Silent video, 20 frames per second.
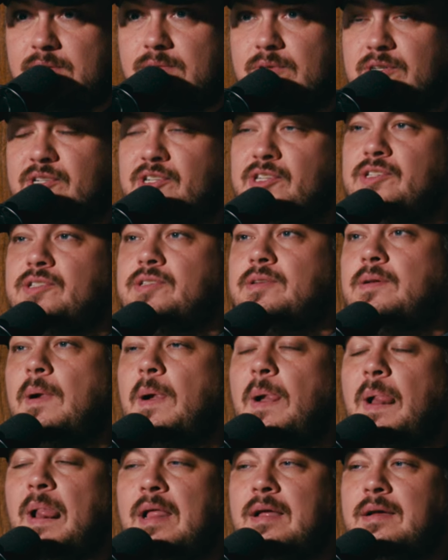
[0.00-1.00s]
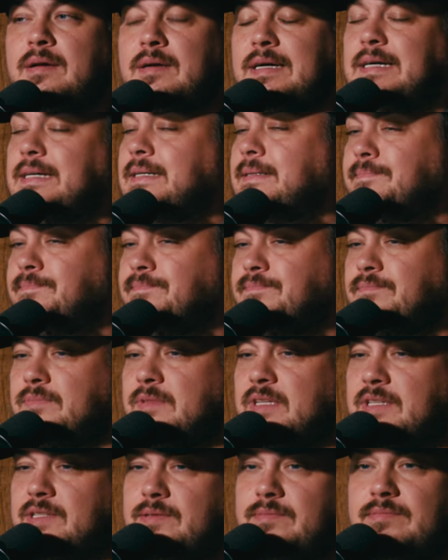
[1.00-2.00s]
which is,
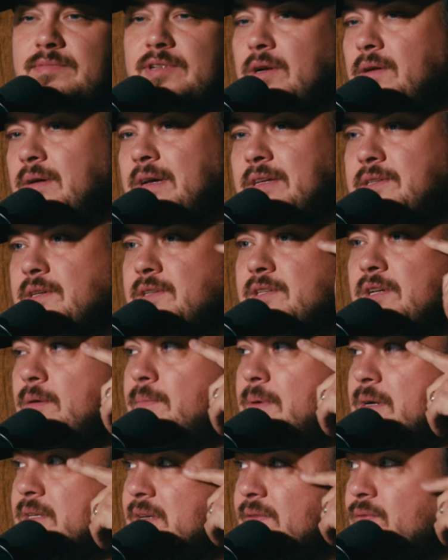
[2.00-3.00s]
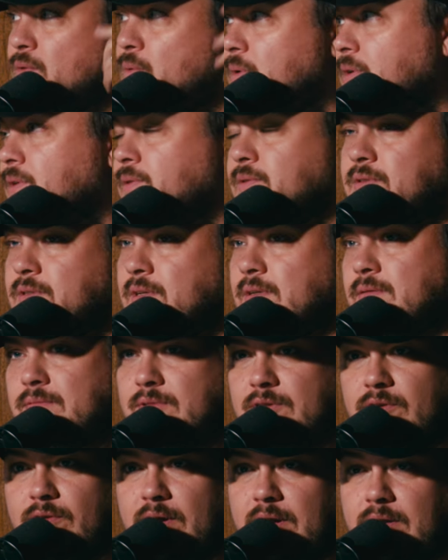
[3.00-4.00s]
it's SSL bus. Everyone uses it. It's
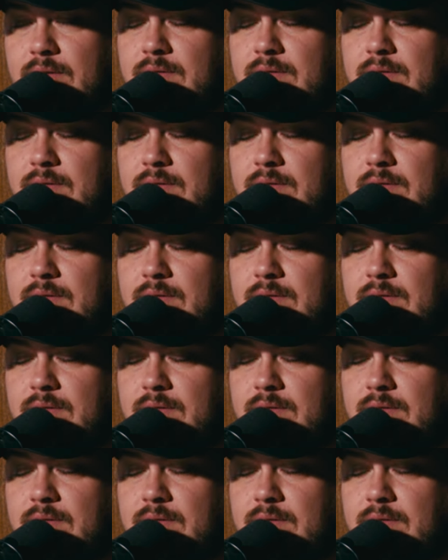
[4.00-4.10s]
great.